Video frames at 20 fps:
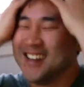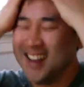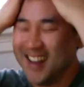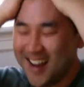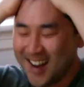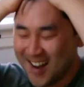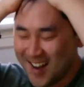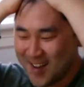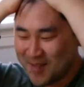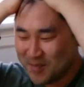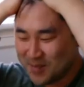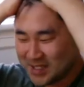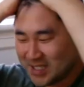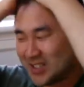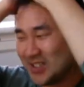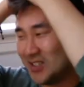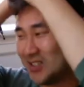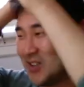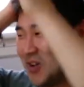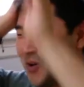
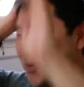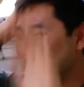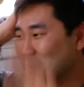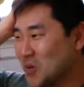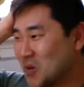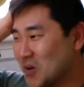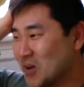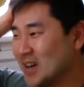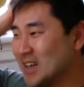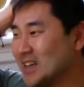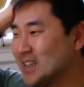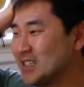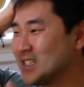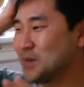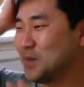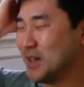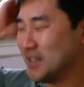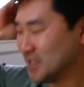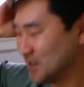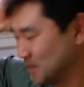So don't worry.
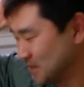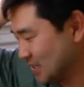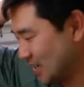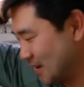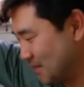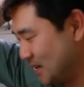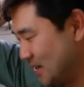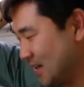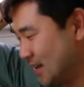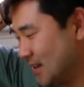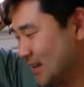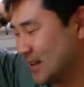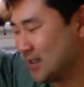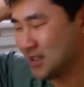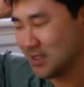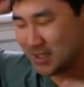Spend some time healing.